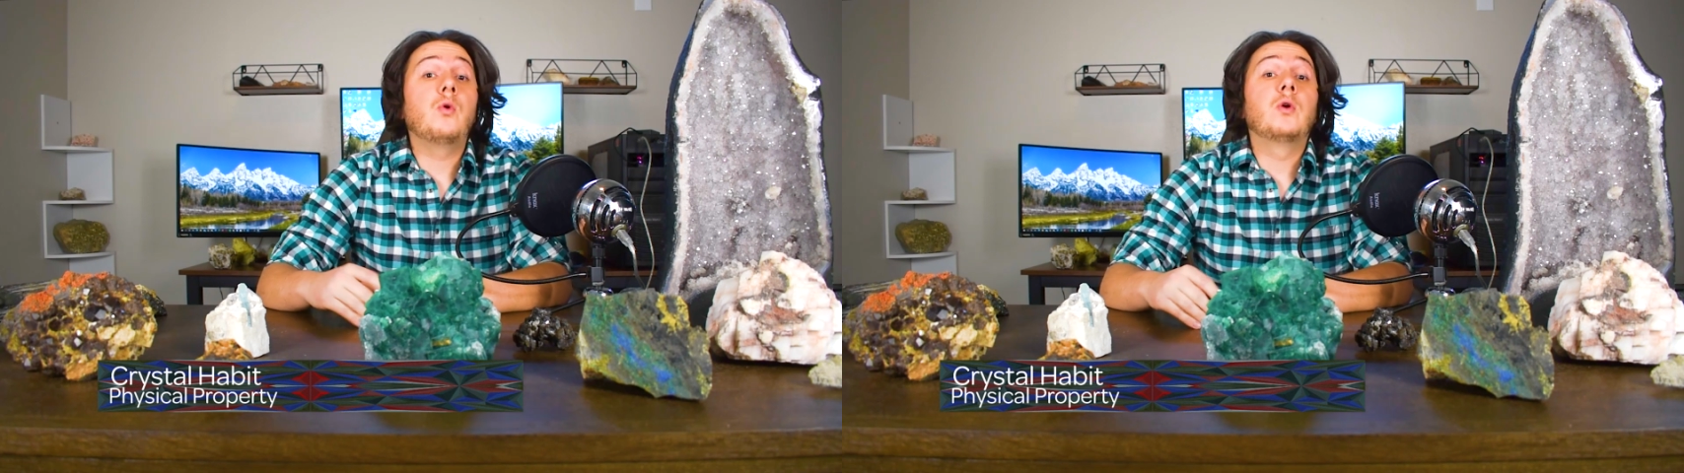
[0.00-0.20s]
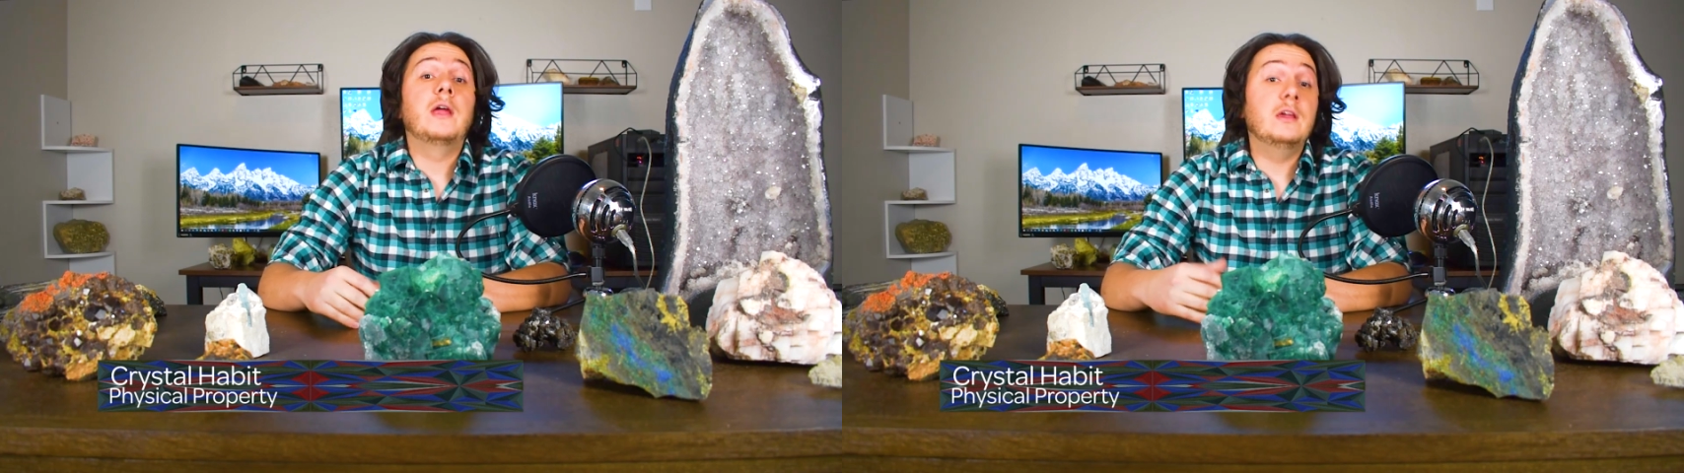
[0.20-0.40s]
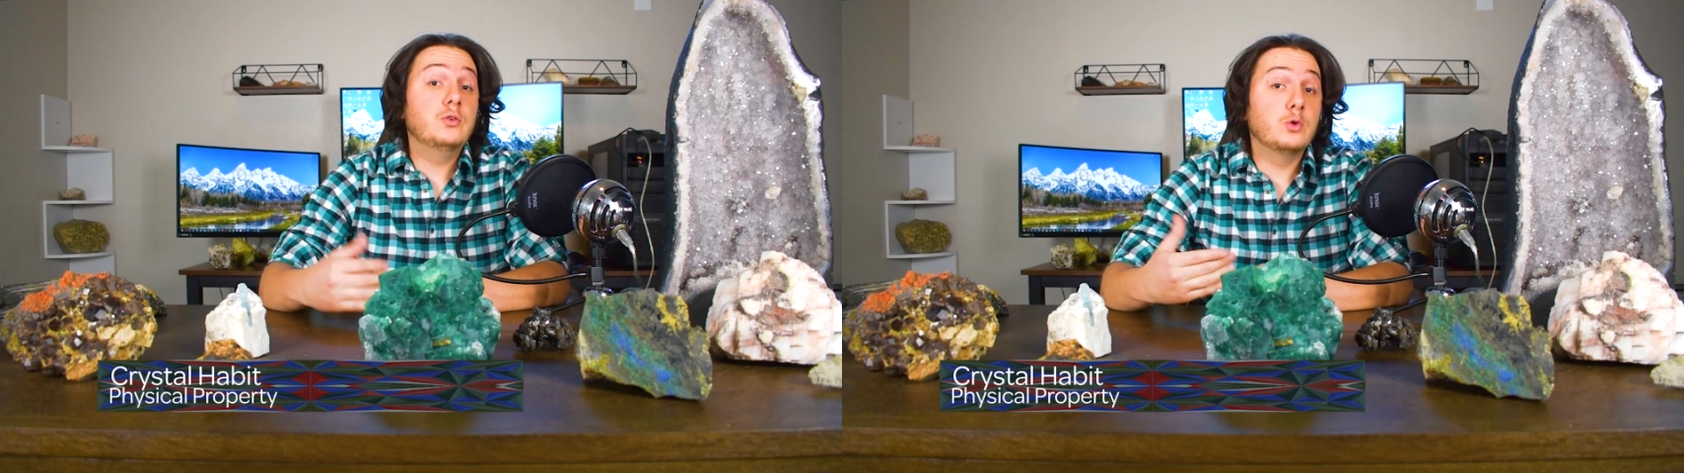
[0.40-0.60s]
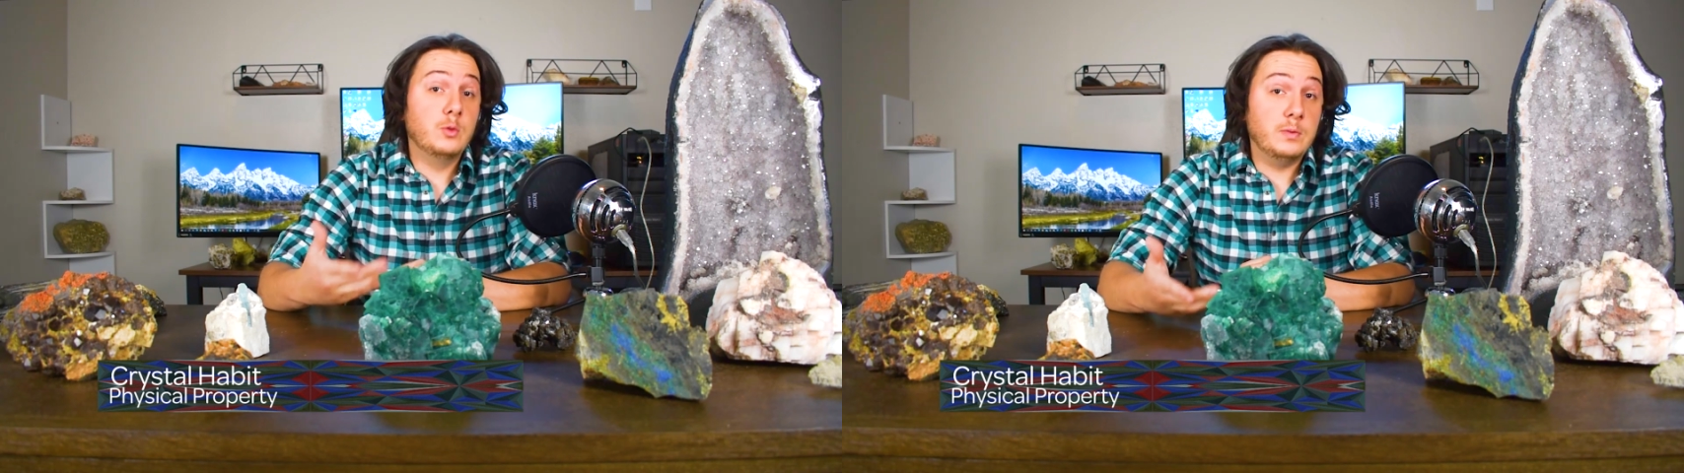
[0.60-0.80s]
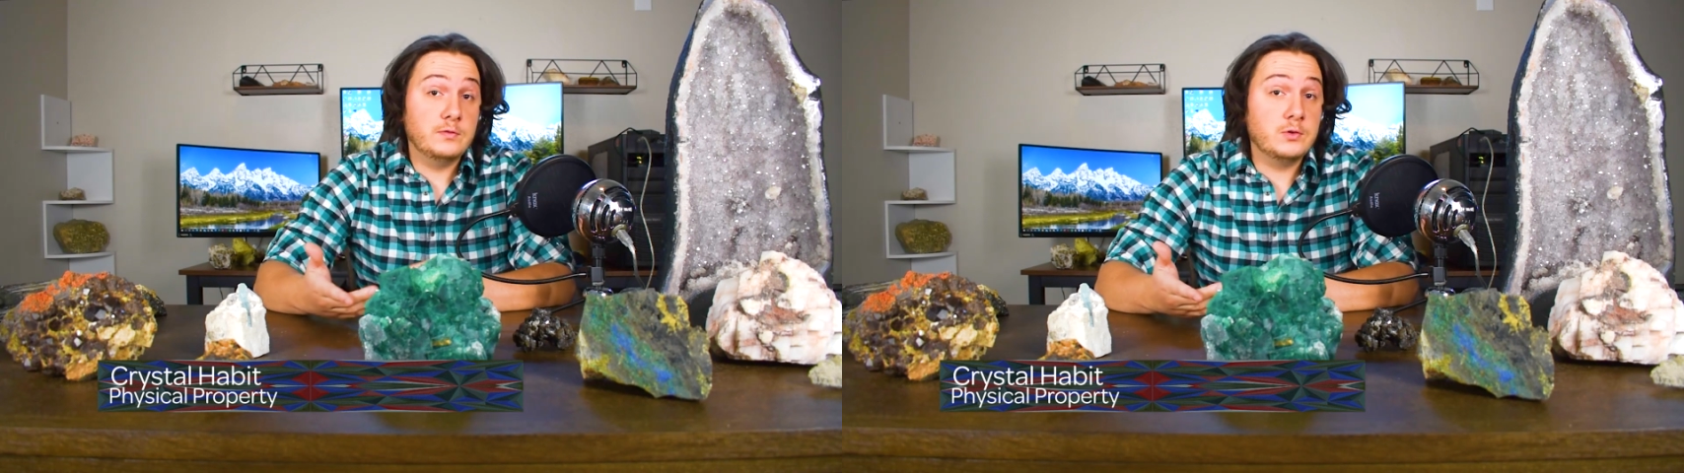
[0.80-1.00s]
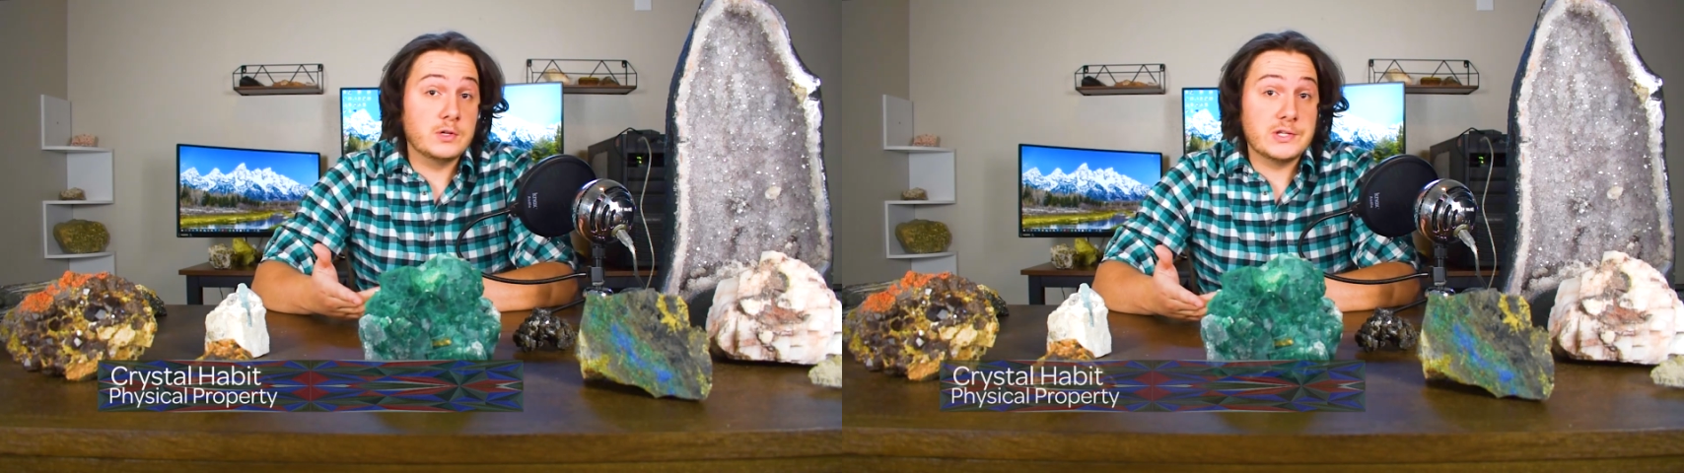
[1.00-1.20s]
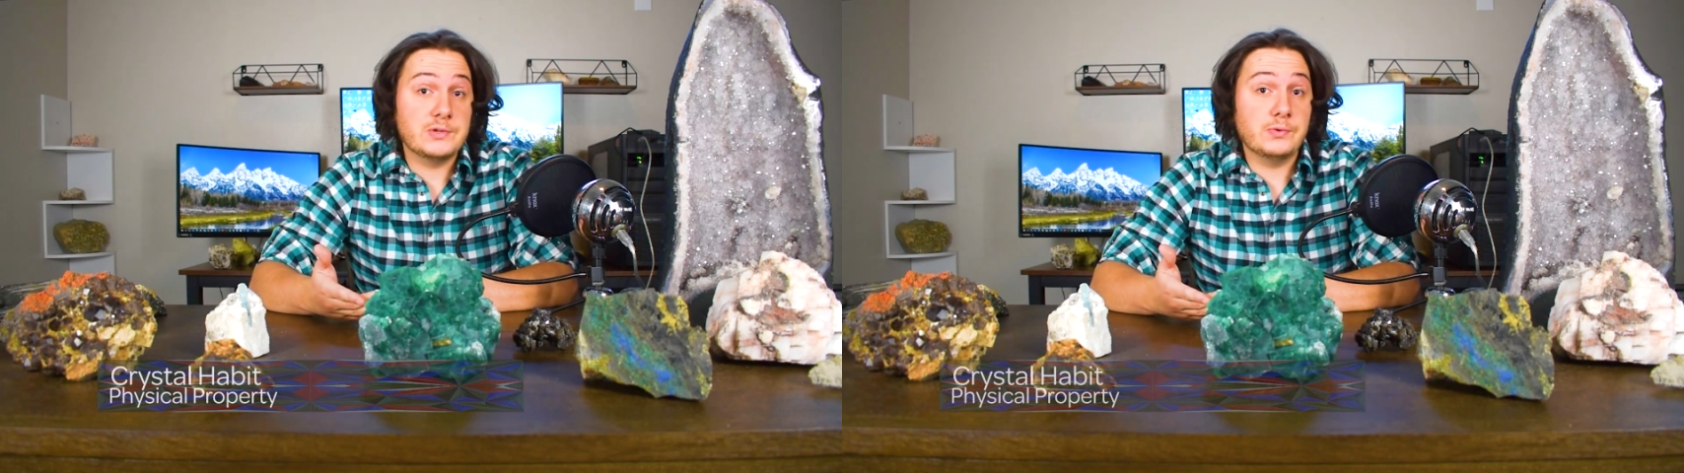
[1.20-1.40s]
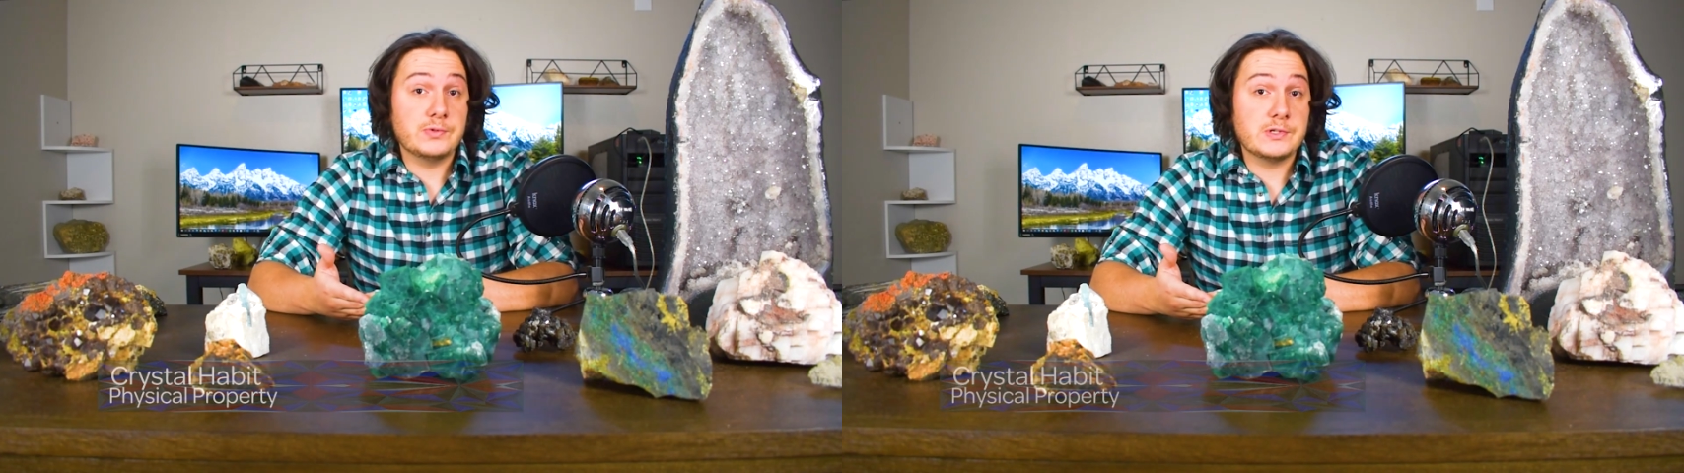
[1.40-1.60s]
or a group of
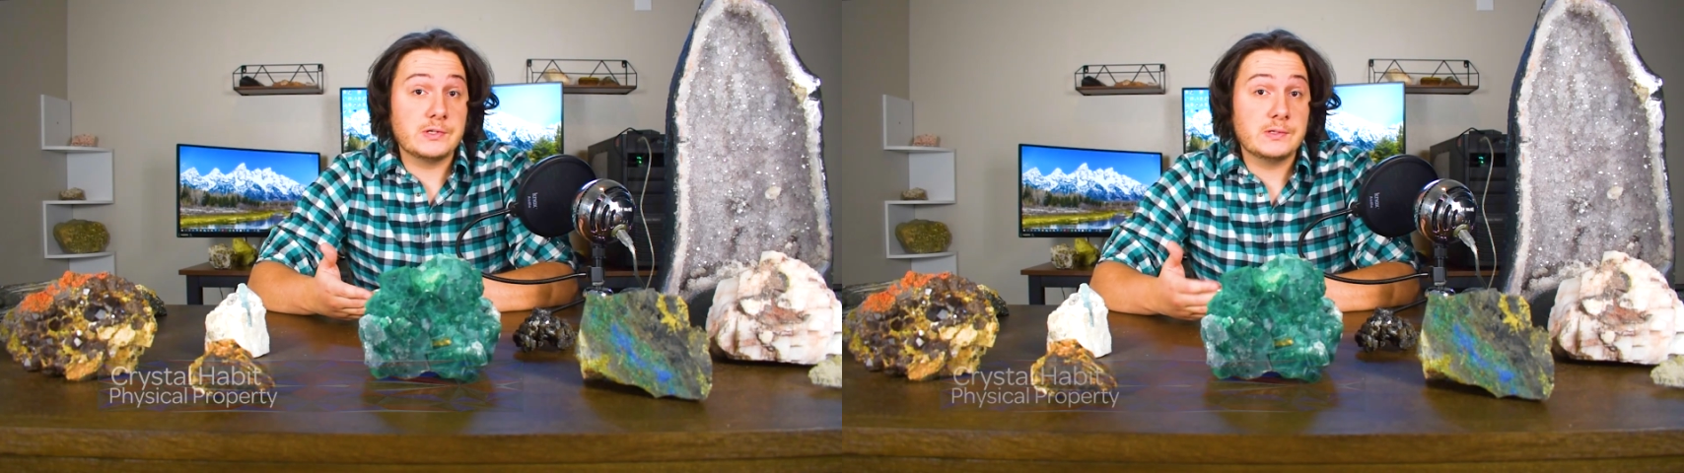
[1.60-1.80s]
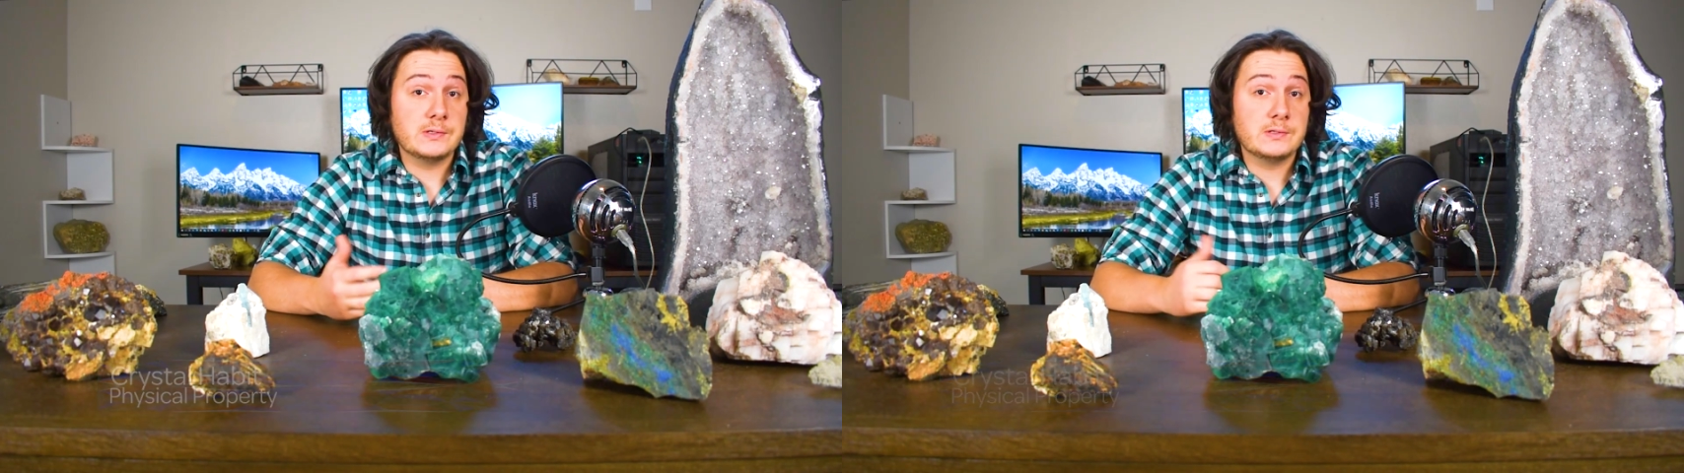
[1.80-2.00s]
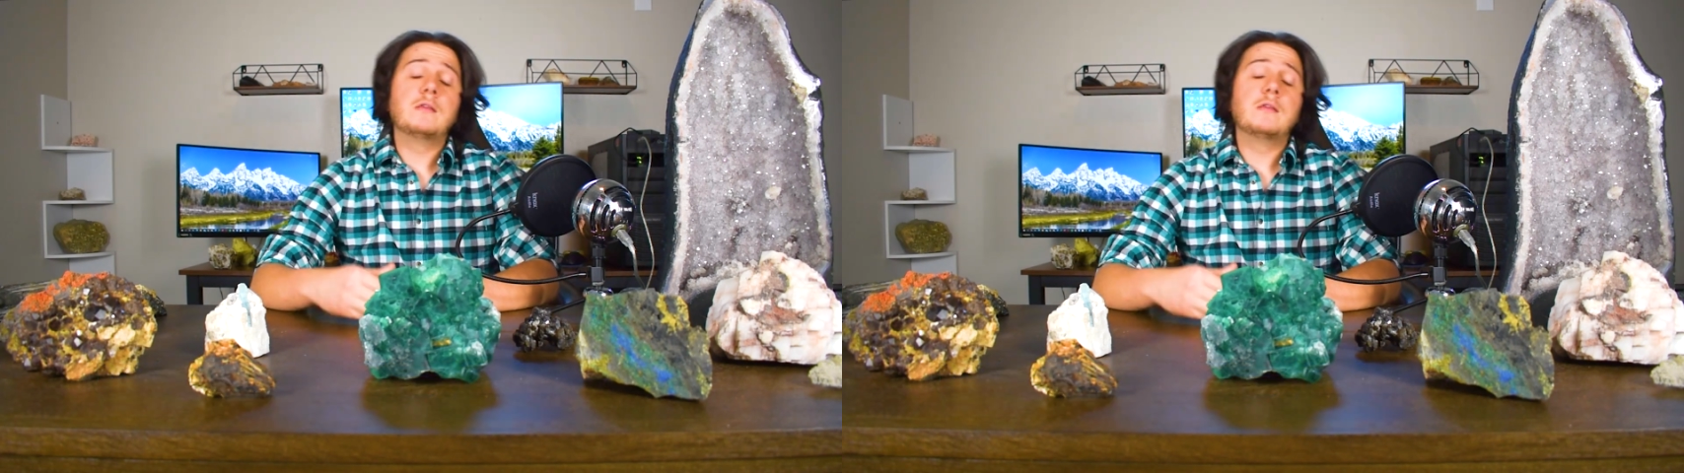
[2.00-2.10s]
crystals.